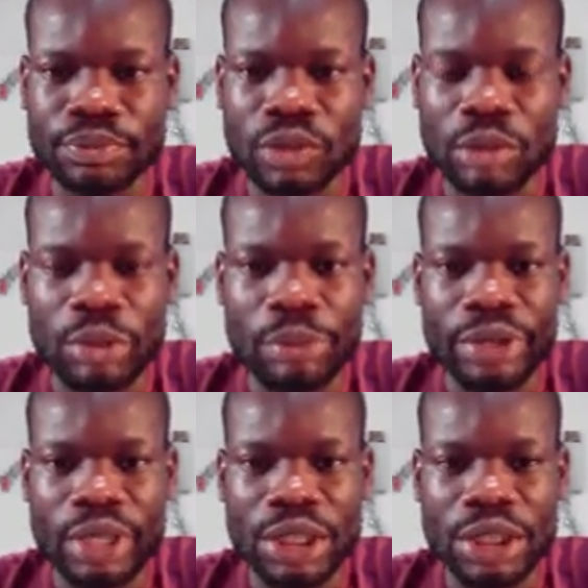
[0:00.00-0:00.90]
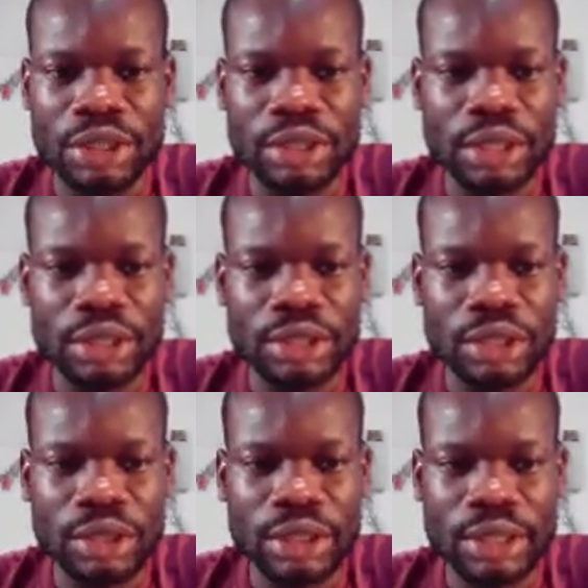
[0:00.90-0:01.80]
make prediction on a
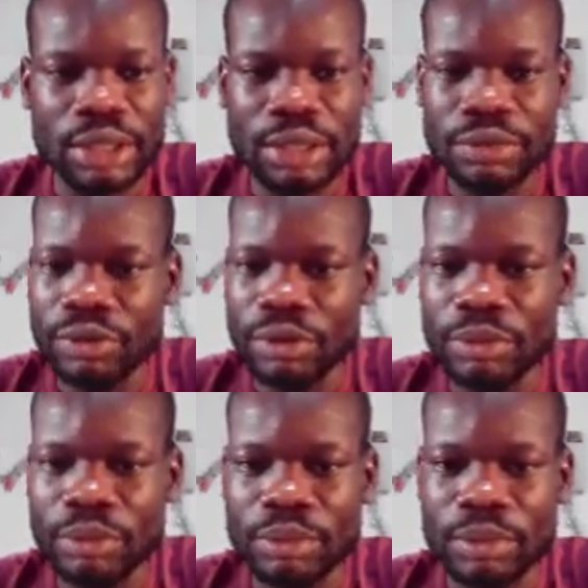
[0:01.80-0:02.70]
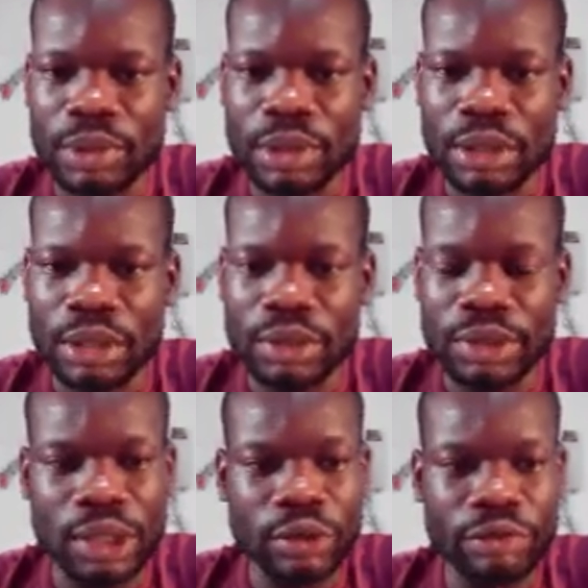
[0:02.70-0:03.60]
stock data set from
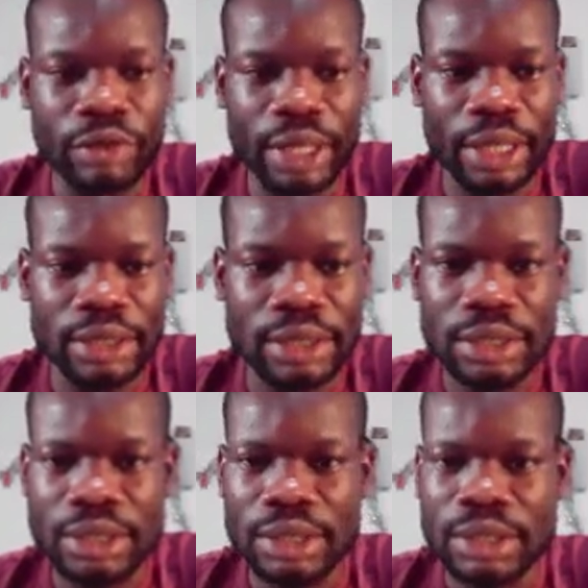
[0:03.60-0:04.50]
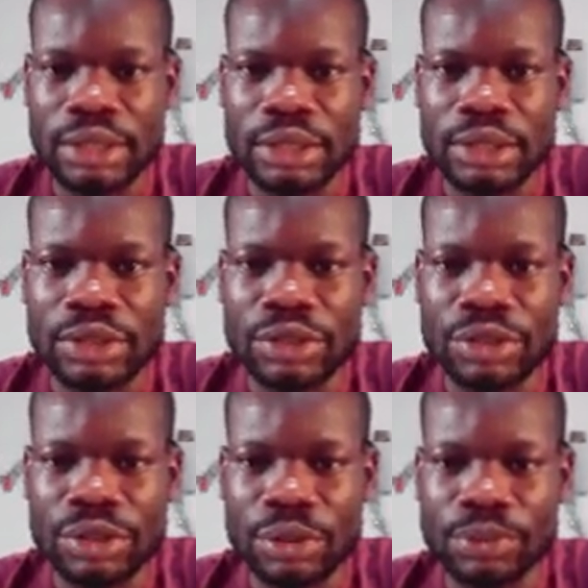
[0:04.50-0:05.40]
Yahoo Finance.
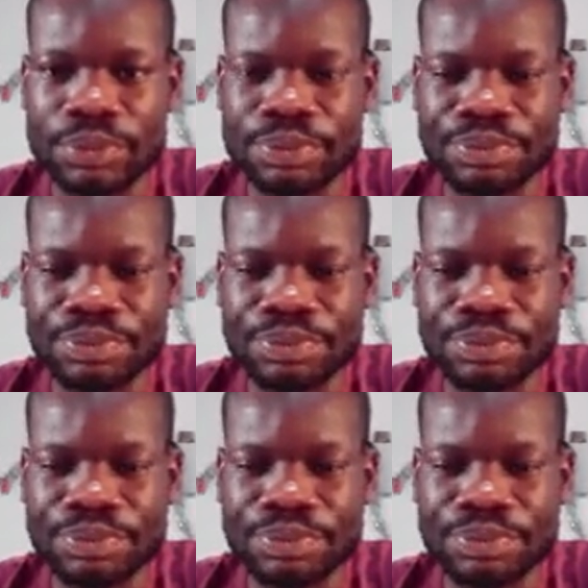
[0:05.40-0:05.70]
So